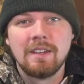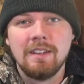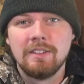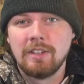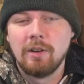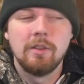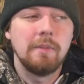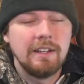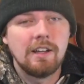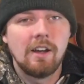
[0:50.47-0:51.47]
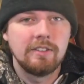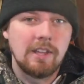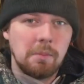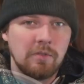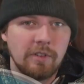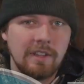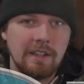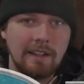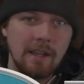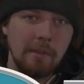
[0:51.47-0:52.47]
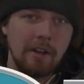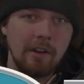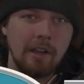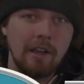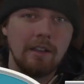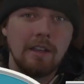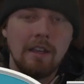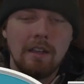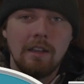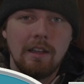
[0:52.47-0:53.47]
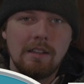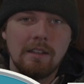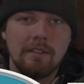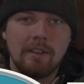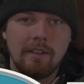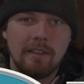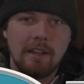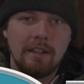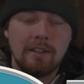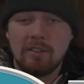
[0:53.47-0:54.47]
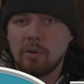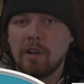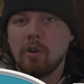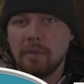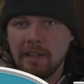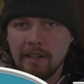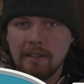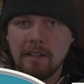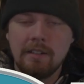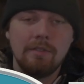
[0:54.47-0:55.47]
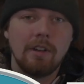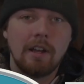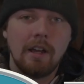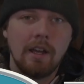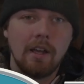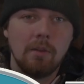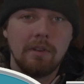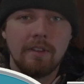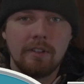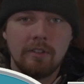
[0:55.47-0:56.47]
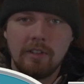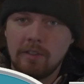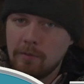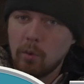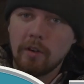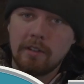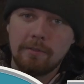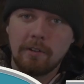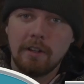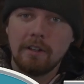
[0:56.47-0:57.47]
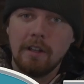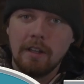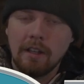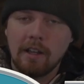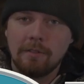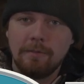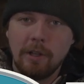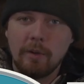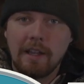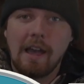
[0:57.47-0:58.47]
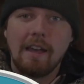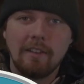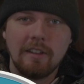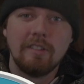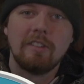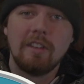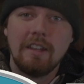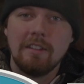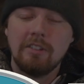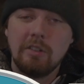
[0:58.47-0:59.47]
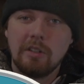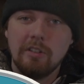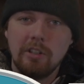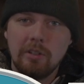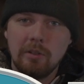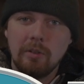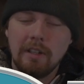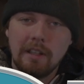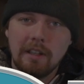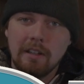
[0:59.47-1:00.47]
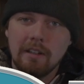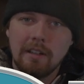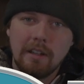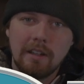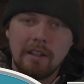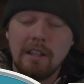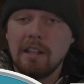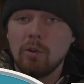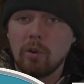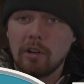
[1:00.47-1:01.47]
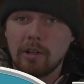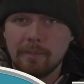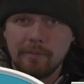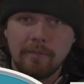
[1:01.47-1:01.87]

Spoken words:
So the main concept for the in-game area is that it's sort of open-ended. You've got a hub, and then there's these 4 different kind of floating islands that you can do in any order.